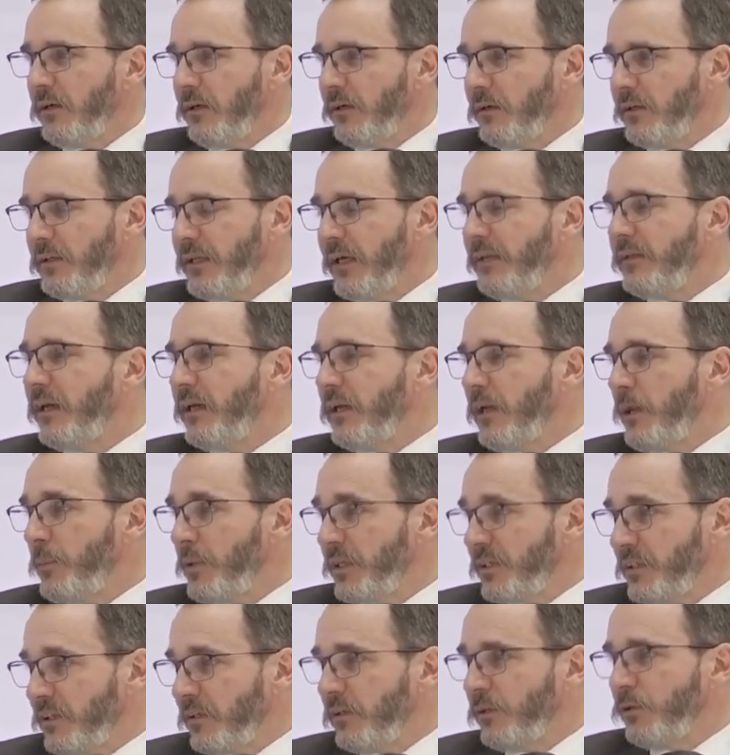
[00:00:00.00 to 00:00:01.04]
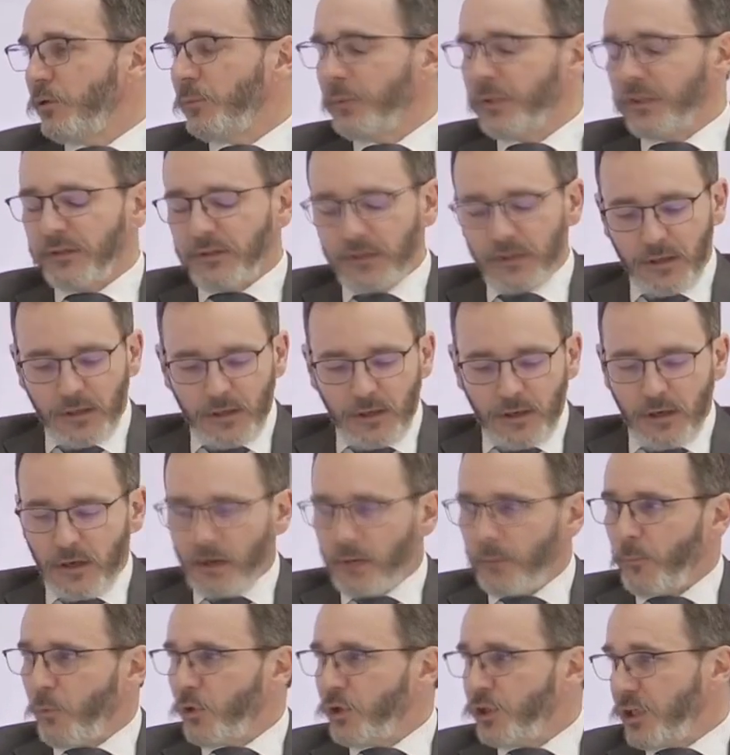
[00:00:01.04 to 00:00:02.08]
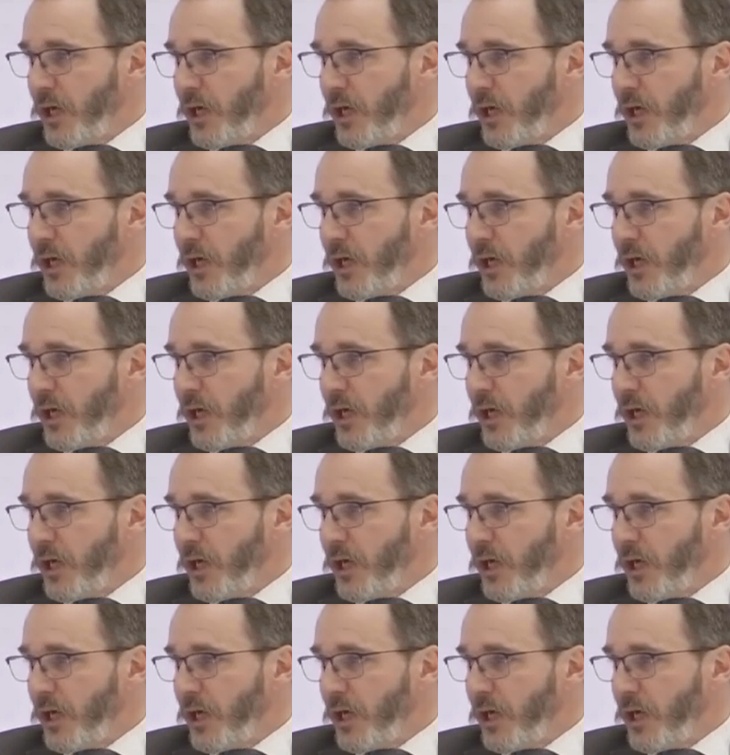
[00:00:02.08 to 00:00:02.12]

debt dynamics a little bit more